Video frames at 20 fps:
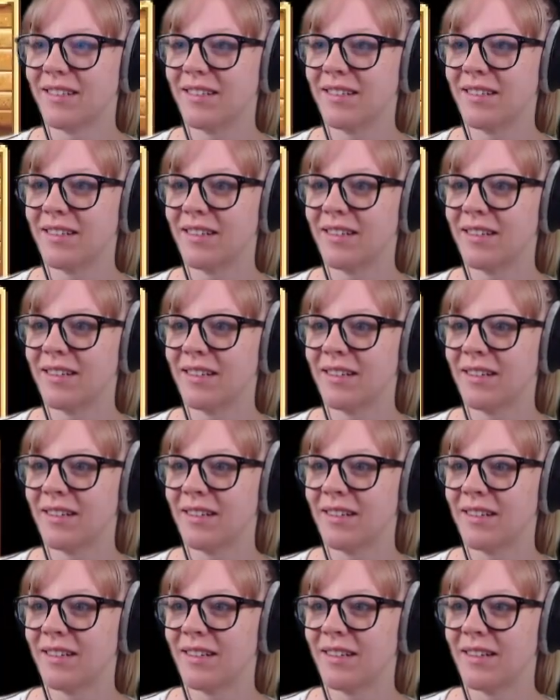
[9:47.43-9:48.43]

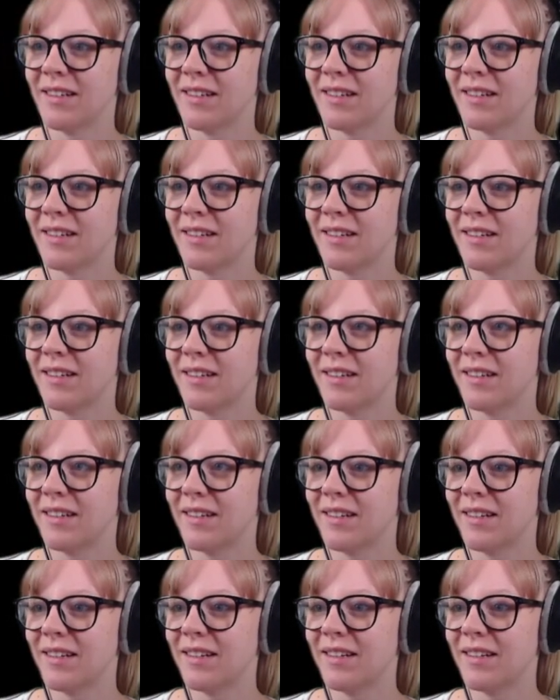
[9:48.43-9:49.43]

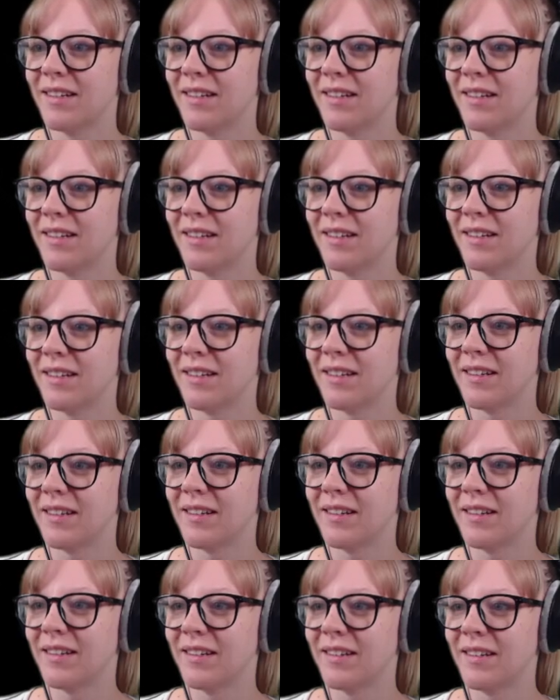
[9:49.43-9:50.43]

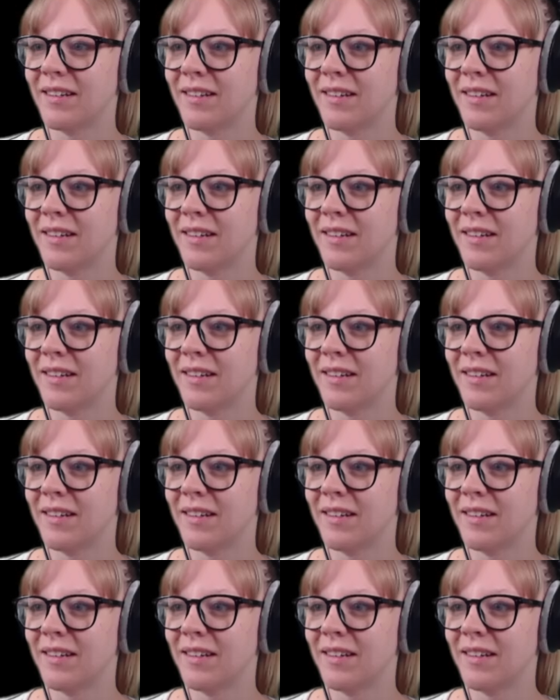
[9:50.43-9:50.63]
Nothing is said.